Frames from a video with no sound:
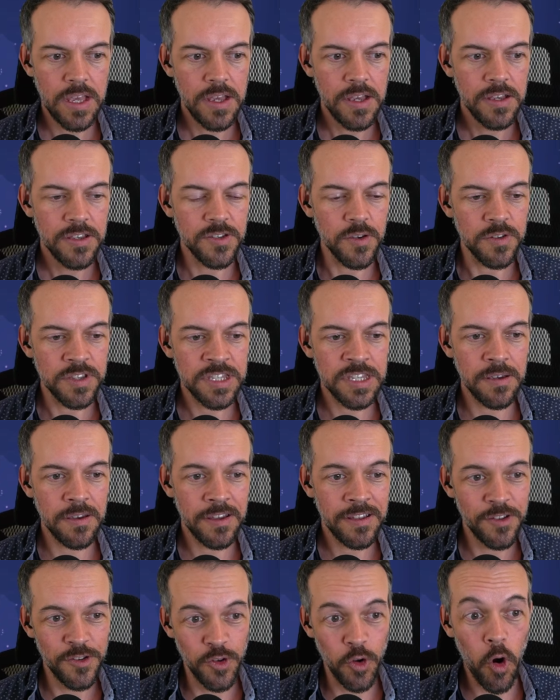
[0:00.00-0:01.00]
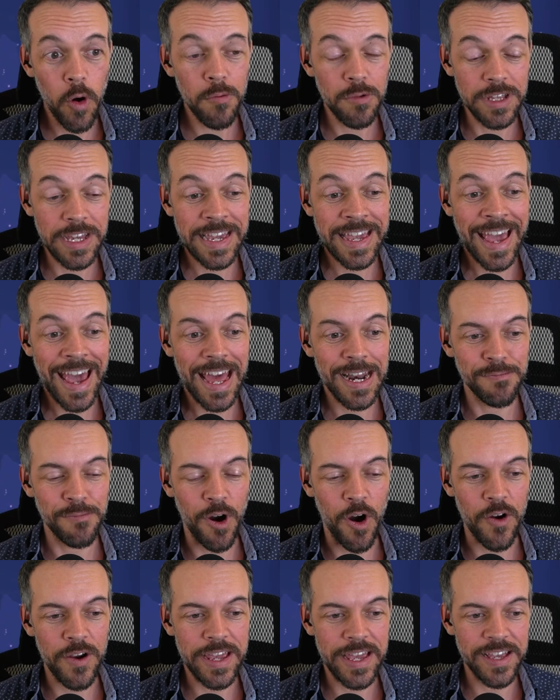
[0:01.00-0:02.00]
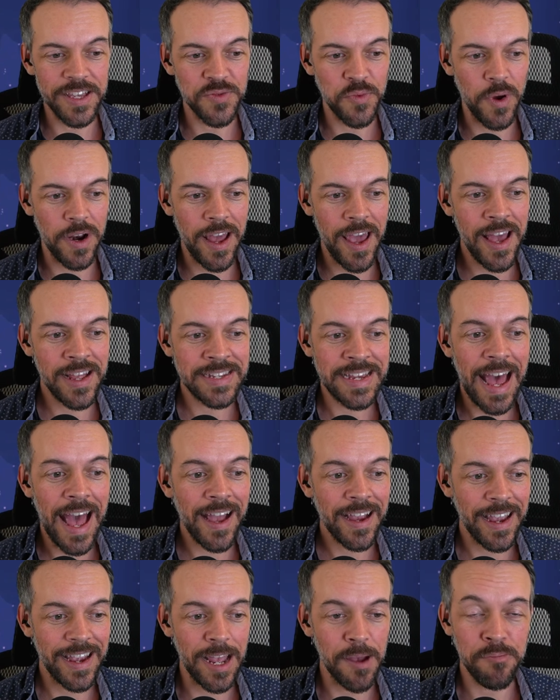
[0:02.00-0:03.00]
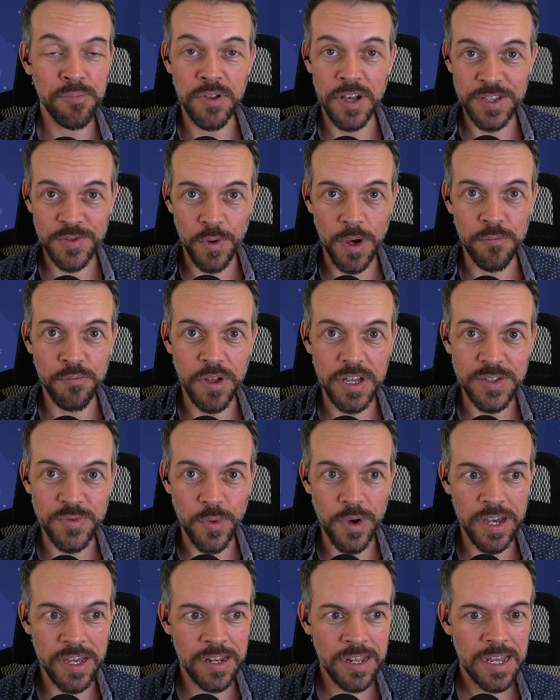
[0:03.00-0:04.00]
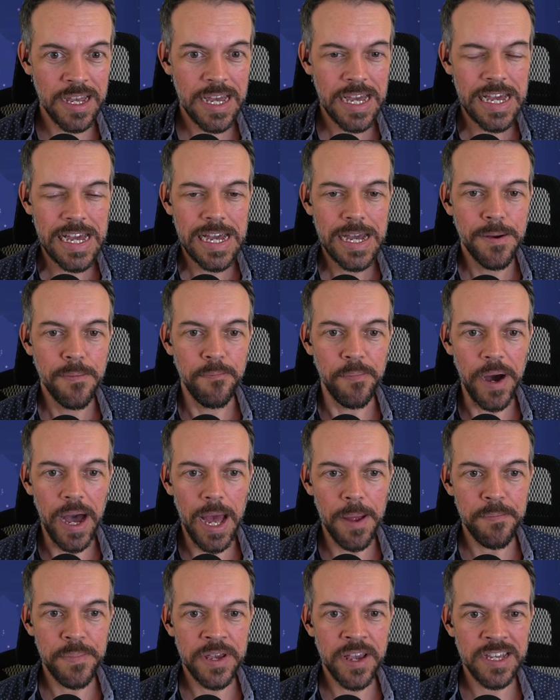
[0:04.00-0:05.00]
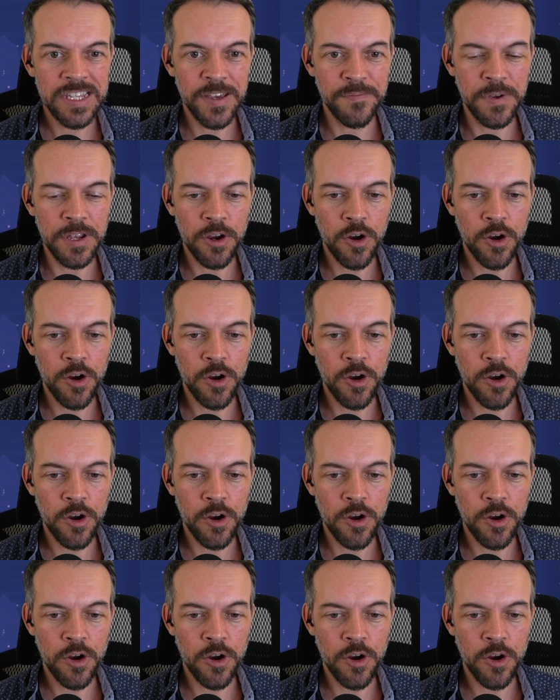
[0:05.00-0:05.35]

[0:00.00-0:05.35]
So normally Katamari is when I attack, I get +1/+1. But because I've been